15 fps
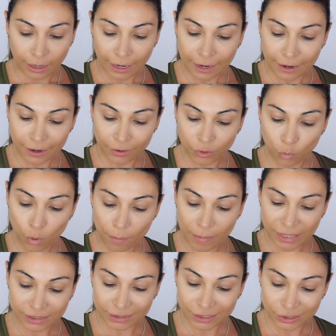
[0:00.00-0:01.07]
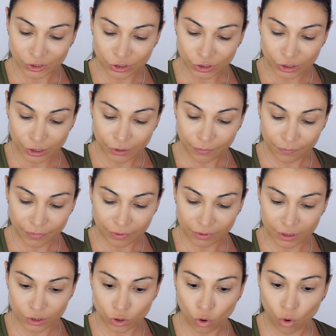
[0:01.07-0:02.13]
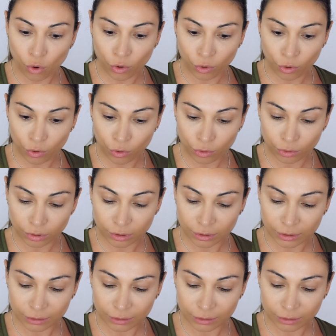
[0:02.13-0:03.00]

And what my sister, this whole